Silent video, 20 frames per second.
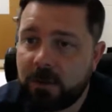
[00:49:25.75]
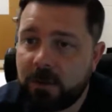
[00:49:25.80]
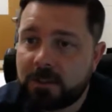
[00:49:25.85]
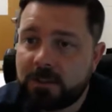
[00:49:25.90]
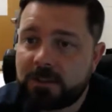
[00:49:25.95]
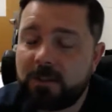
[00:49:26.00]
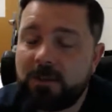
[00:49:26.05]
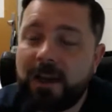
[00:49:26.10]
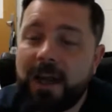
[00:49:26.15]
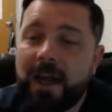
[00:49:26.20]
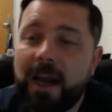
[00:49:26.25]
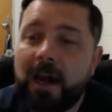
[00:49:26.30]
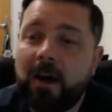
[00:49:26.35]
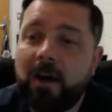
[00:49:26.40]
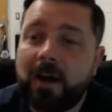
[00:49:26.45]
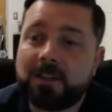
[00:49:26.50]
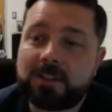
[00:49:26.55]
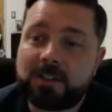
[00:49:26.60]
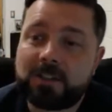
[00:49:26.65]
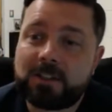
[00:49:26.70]
So now,
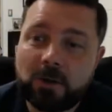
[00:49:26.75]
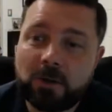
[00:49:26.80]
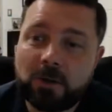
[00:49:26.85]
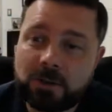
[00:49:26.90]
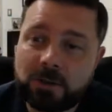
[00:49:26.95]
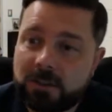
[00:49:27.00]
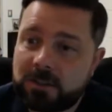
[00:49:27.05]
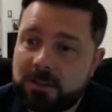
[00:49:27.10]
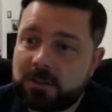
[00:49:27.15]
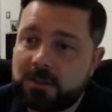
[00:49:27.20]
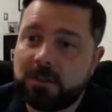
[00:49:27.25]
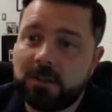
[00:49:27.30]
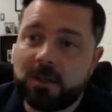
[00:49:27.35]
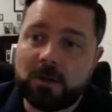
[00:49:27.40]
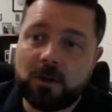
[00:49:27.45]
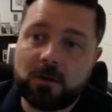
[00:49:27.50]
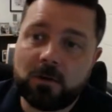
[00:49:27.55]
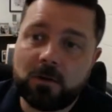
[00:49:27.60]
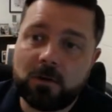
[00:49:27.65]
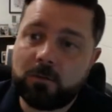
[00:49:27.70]
as coaches, you
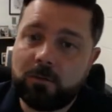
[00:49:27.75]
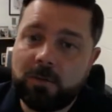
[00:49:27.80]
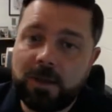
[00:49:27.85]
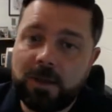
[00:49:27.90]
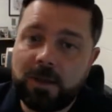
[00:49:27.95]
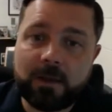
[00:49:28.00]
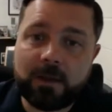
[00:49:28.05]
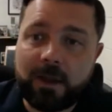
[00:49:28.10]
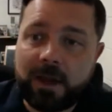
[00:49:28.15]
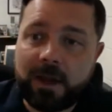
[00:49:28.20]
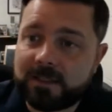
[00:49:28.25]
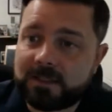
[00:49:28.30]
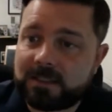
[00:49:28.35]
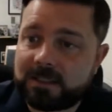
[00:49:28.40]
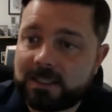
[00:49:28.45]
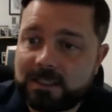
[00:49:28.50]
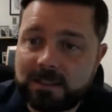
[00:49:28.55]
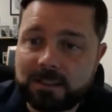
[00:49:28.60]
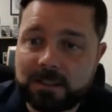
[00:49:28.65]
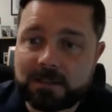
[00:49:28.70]
know, me and my
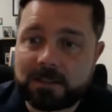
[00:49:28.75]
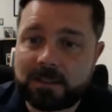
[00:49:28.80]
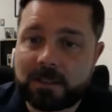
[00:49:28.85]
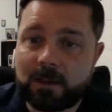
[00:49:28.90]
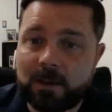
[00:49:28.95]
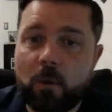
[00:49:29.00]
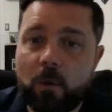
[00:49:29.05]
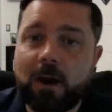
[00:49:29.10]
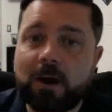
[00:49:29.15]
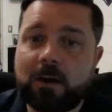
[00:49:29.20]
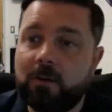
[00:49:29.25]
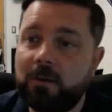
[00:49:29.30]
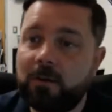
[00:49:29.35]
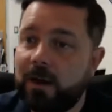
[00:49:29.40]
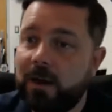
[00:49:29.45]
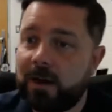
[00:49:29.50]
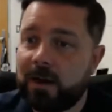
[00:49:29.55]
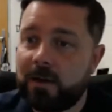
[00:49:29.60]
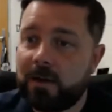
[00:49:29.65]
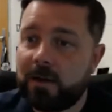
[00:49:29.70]
assistants can walk
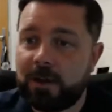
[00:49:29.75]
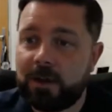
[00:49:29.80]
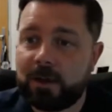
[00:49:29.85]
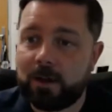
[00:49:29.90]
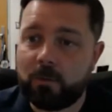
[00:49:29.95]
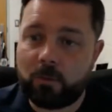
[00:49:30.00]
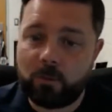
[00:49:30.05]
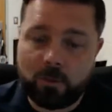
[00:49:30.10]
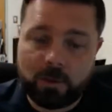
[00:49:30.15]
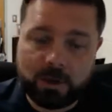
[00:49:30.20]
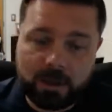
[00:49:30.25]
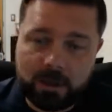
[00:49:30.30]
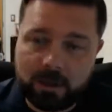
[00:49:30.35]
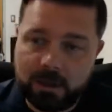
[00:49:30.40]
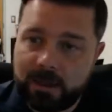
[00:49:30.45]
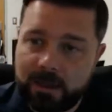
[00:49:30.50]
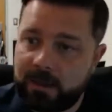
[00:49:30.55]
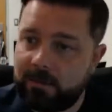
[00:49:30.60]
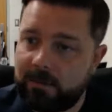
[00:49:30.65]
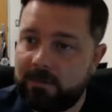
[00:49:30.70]
around and we can
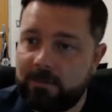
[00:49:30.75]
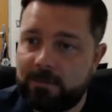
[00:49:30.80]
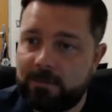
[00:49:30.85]
really